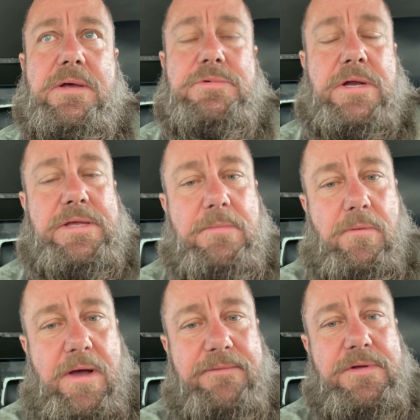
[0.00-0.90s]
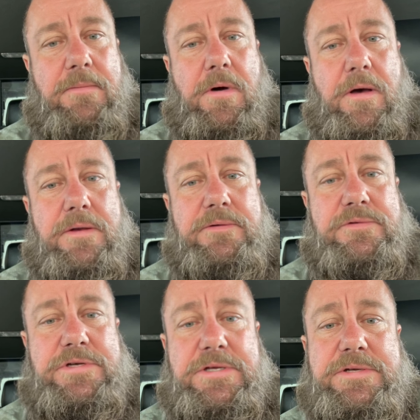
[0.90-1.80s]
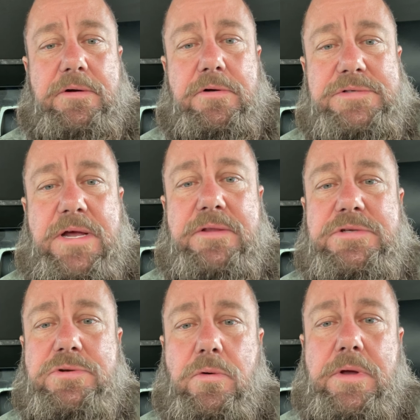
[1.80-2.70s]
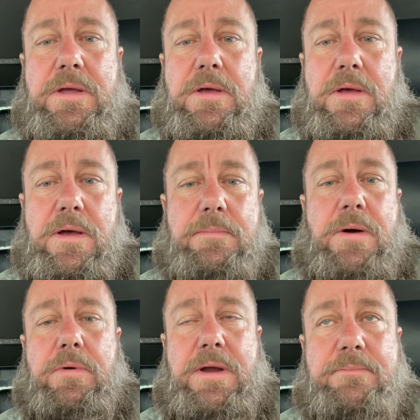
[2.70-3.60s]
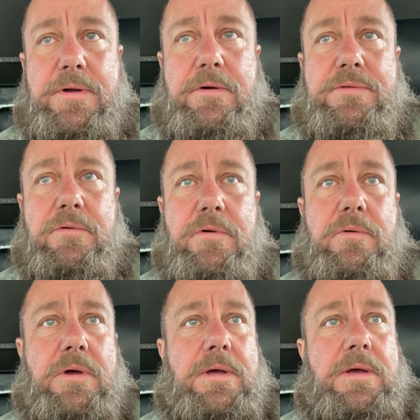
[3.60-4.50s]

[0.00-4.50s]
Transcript: I'm trying to get my wife to come on so she can tell her side of the story about what I put her through.